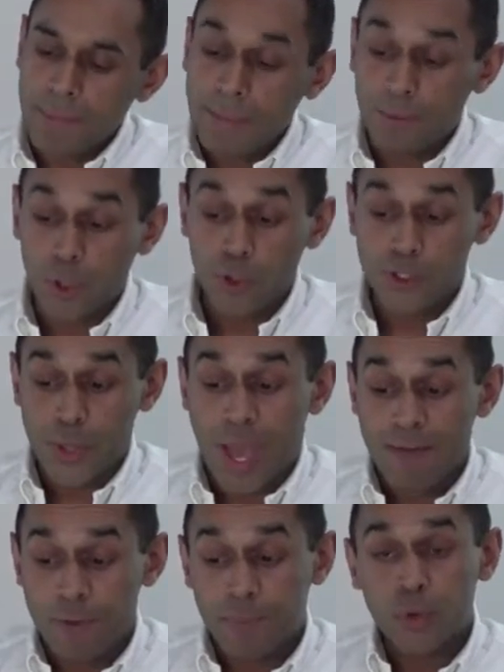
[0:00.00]
People also
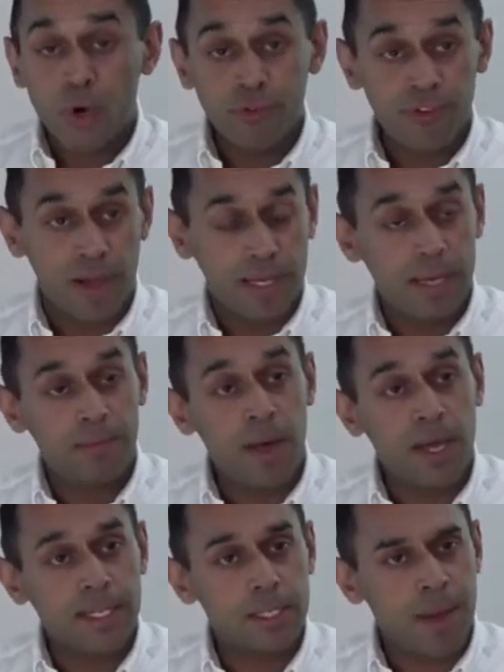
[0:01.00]
have a profile in
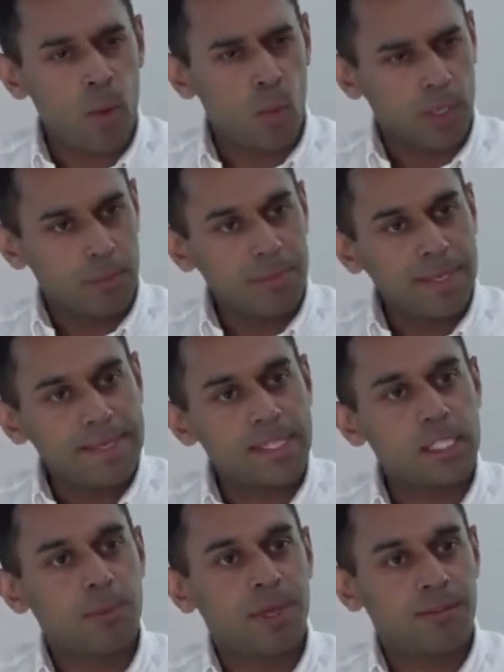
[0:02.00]
mind about what it
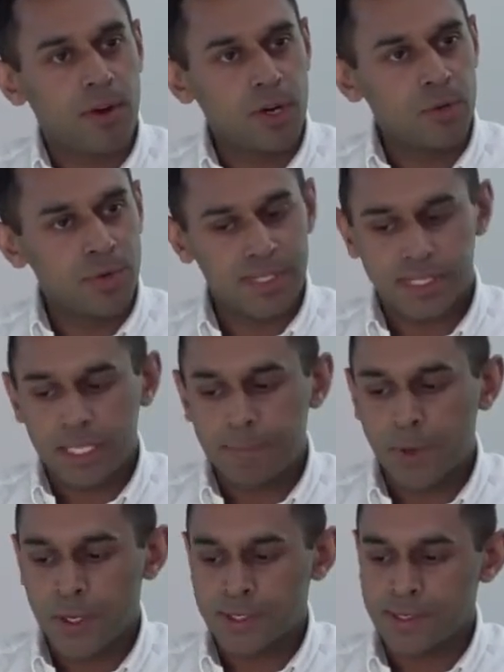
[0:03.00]
means to be a very risky
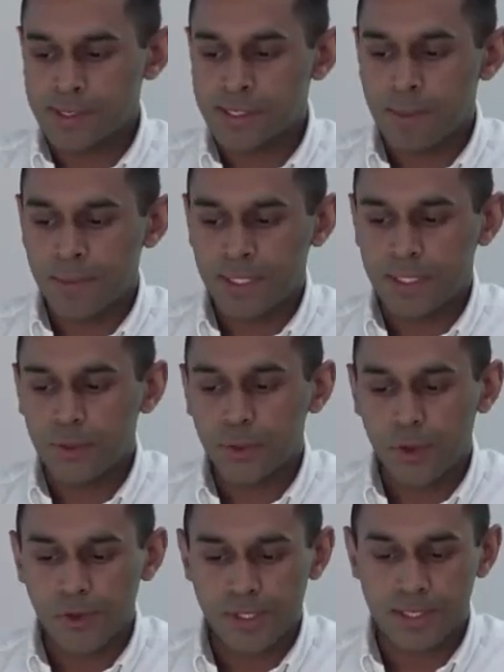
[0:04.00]
person. Somebody who
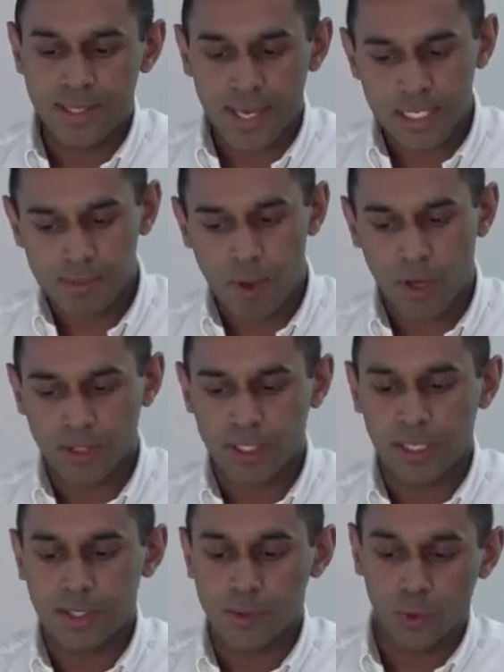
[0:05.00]
goes to sex
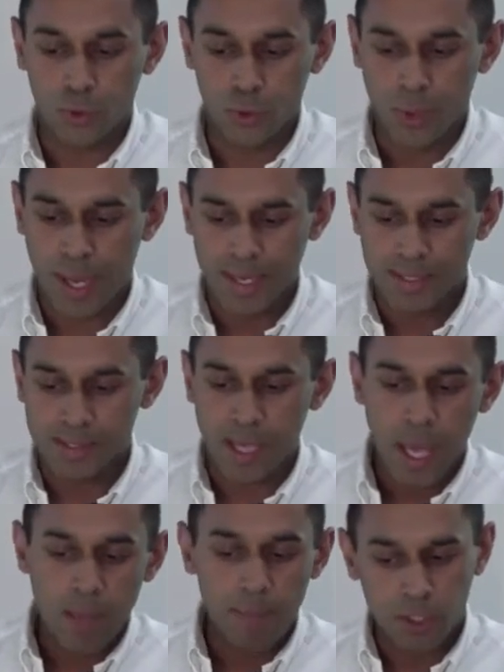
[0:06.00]
parties or who has
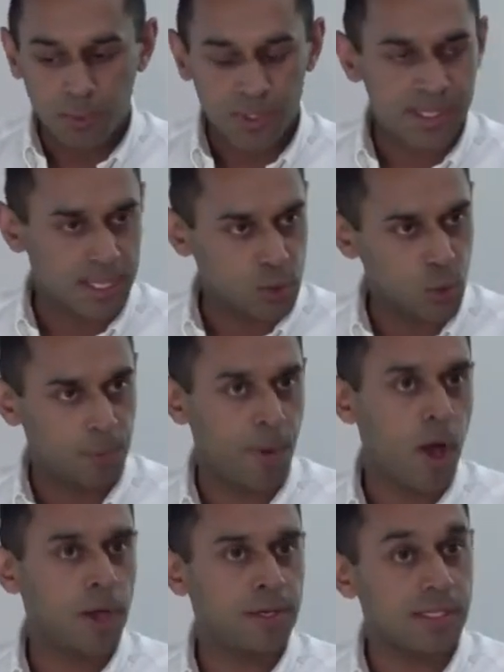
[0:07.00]
multiple sexual
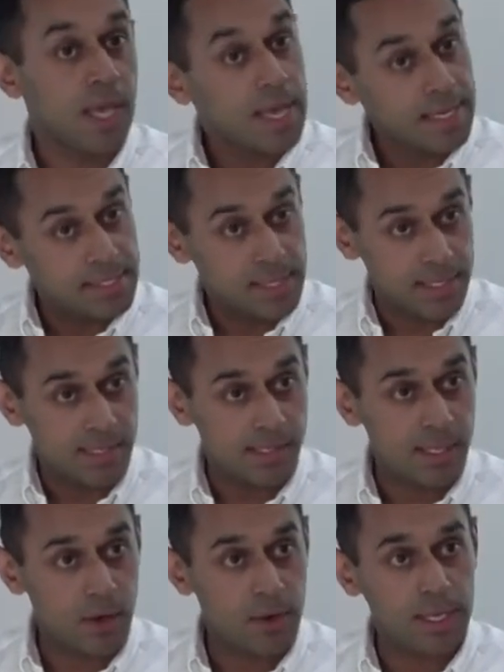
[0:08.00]
partners is
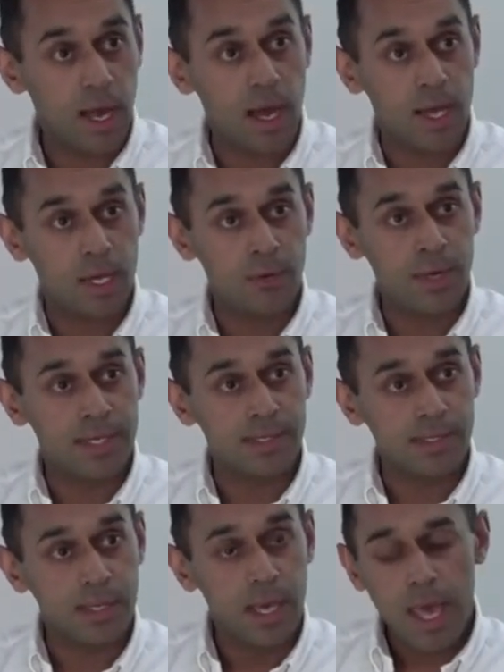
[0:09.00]
necessarily higher
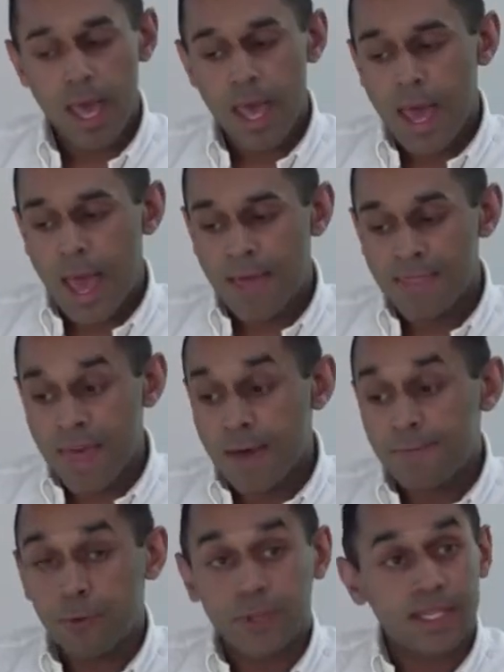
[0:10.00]
risk. And
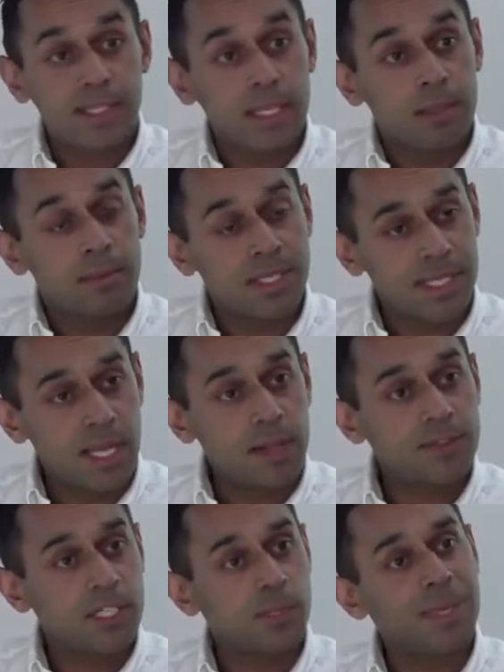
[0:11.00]
therefore, they see
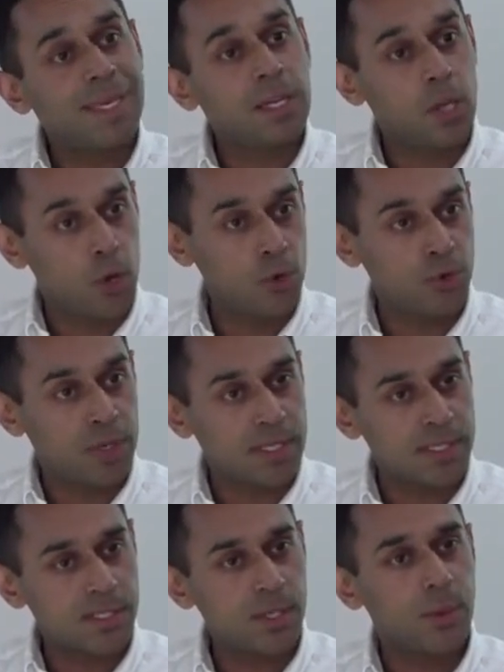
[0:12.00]
themselves as being low
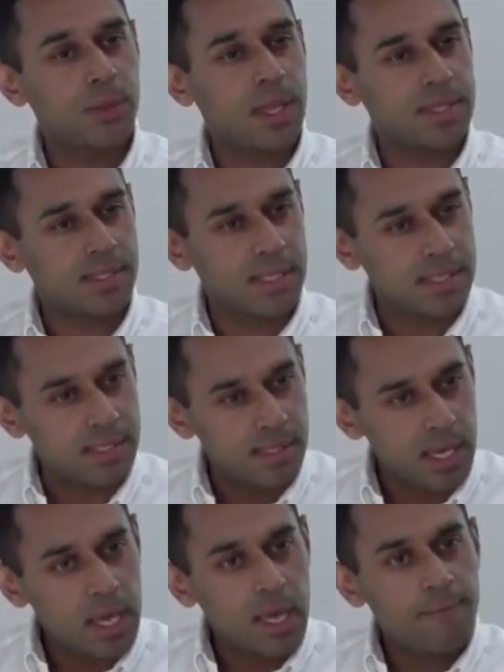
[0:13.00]
risk. So there's
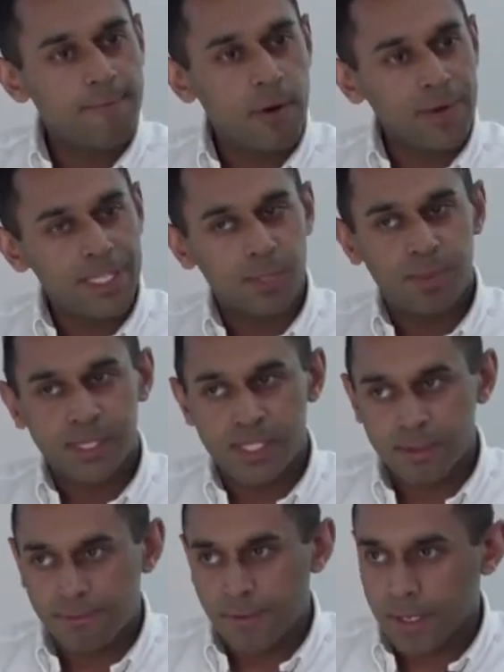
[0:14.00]
this very
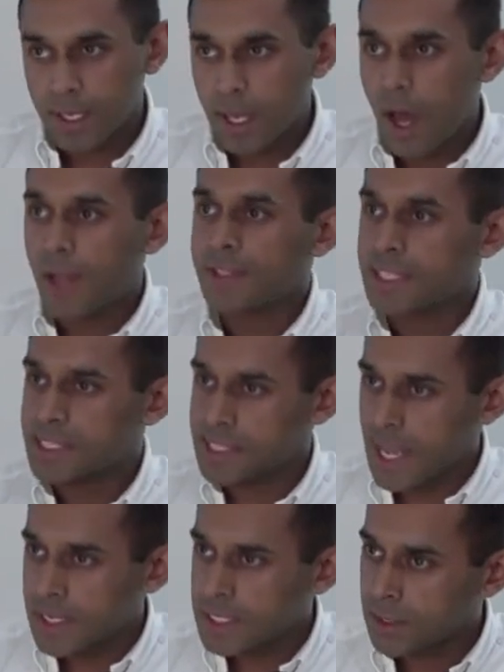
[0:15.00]
specific
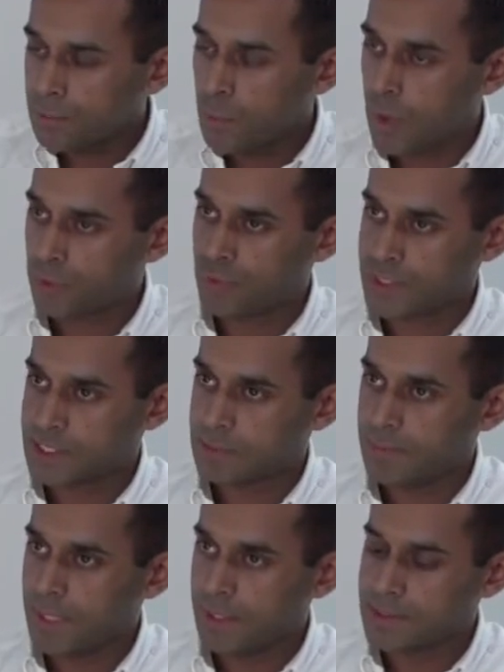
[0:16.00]
understanding of what
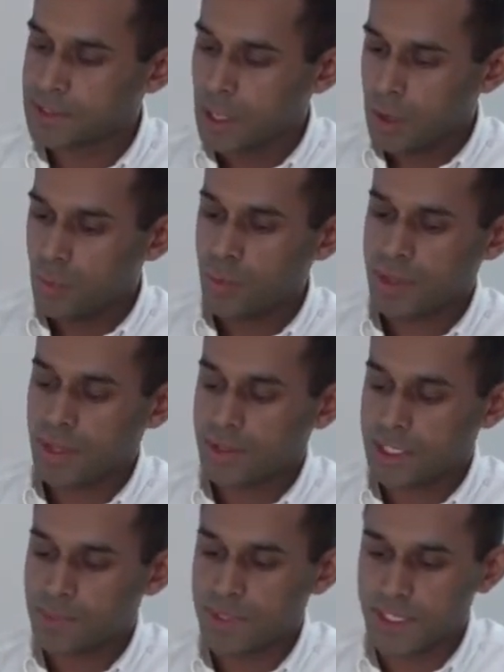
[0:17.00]
risk means within
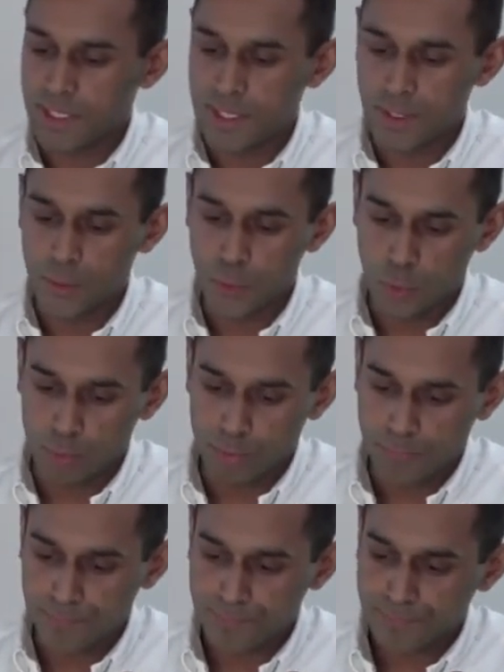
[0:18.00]
this particular group.
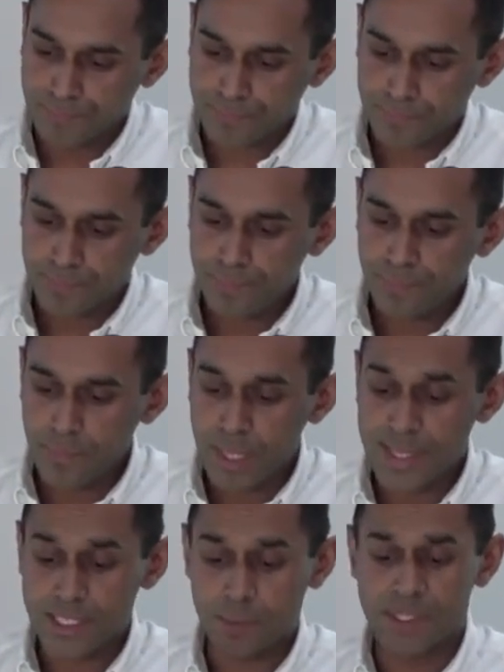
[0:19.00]

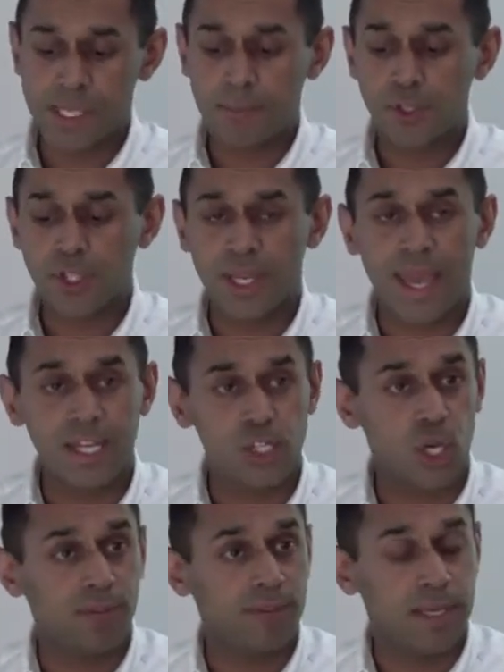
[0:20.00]
There's a perception that
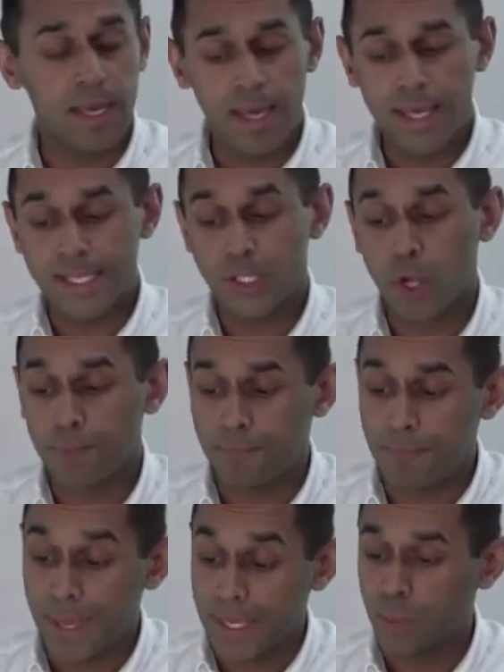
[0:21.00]
HIV is
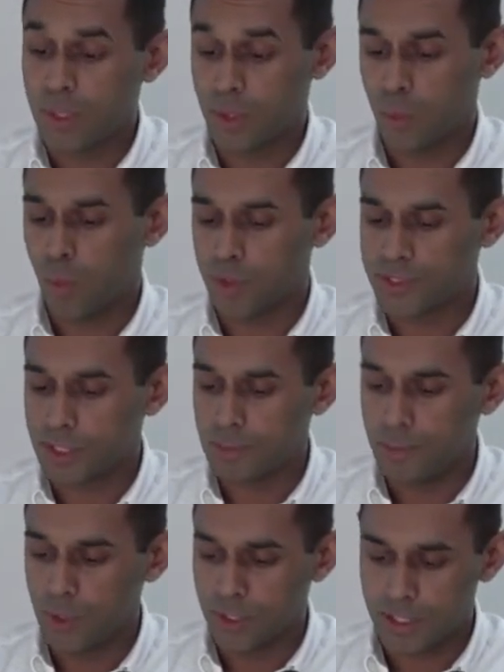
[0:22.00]
not big within one's
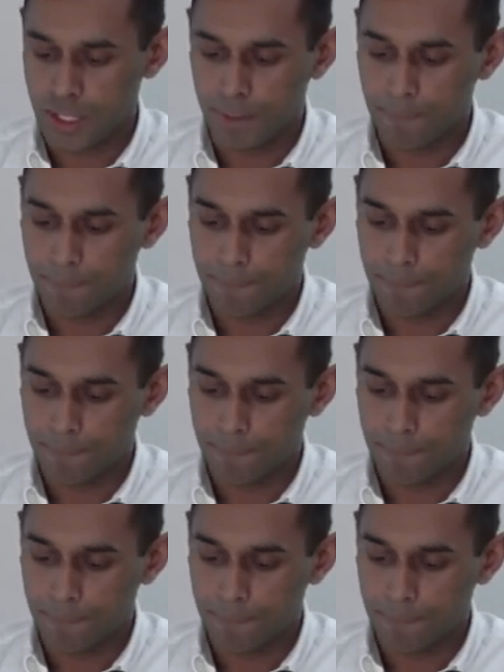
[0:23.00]
community.